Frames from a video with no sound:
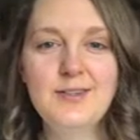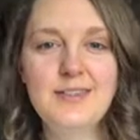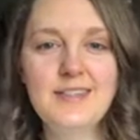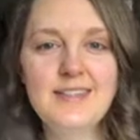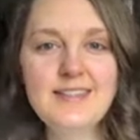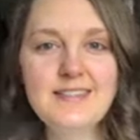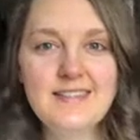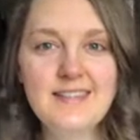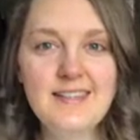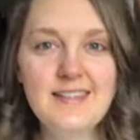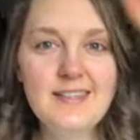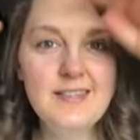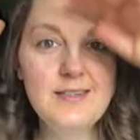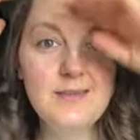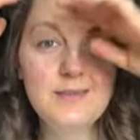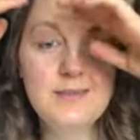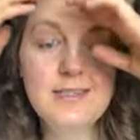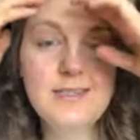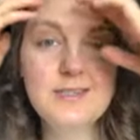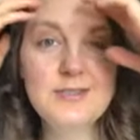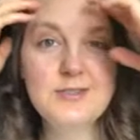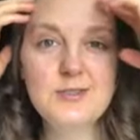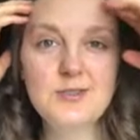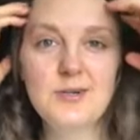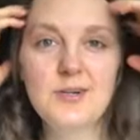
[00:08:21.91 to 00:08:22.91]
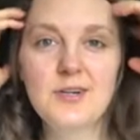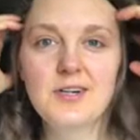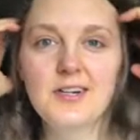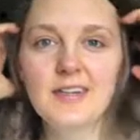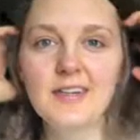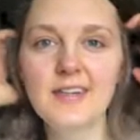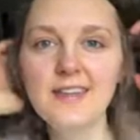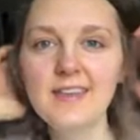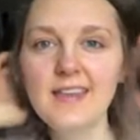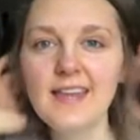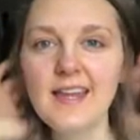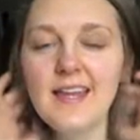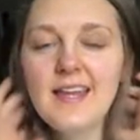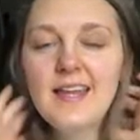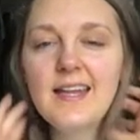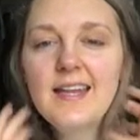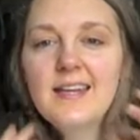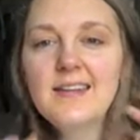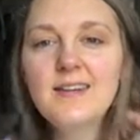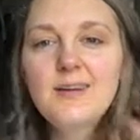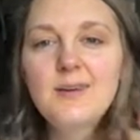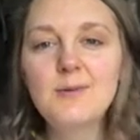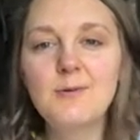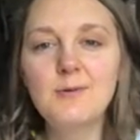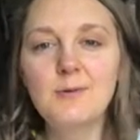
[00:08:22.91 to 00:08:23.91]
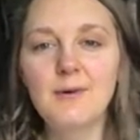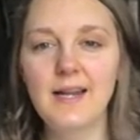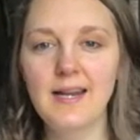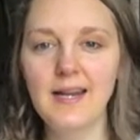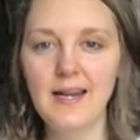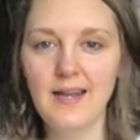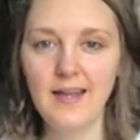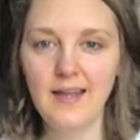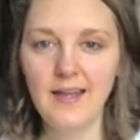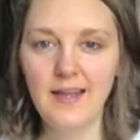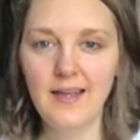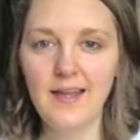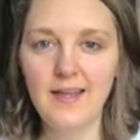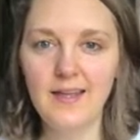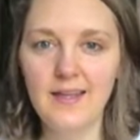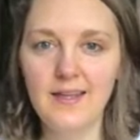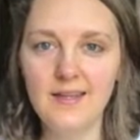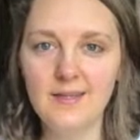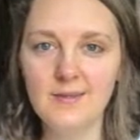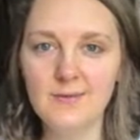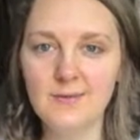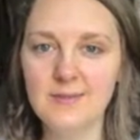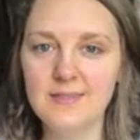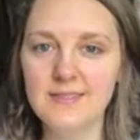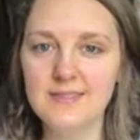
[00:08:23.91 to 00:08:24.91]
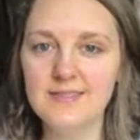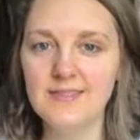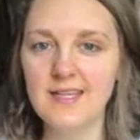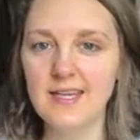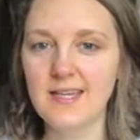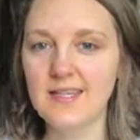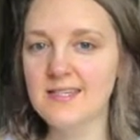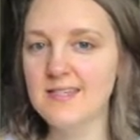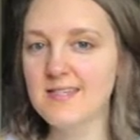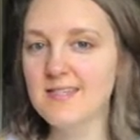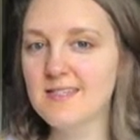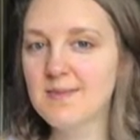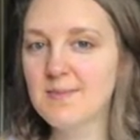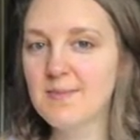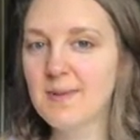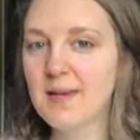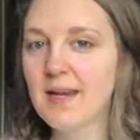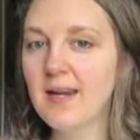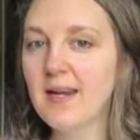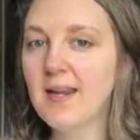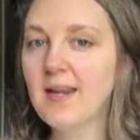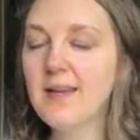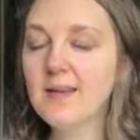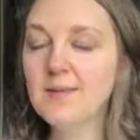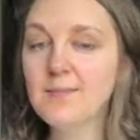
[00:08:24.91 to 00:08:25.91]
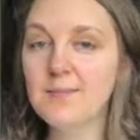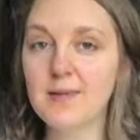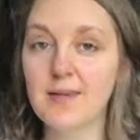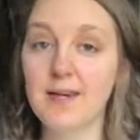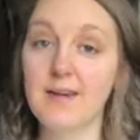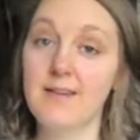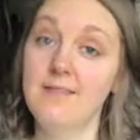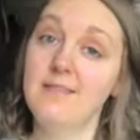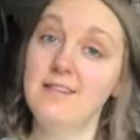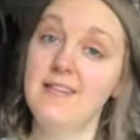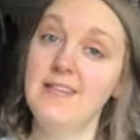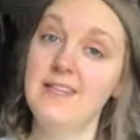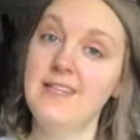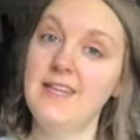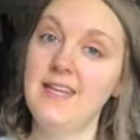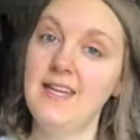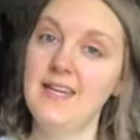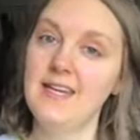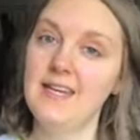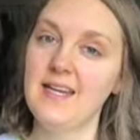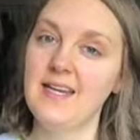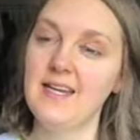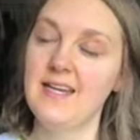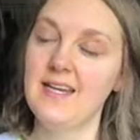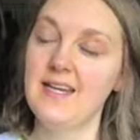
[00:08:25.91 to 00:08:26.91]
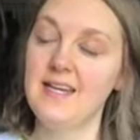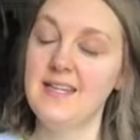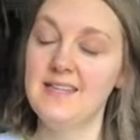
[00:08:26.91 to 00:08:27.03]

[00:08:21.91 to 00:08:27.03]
It's a little bit shorter than what I was anticipating, but I really like it.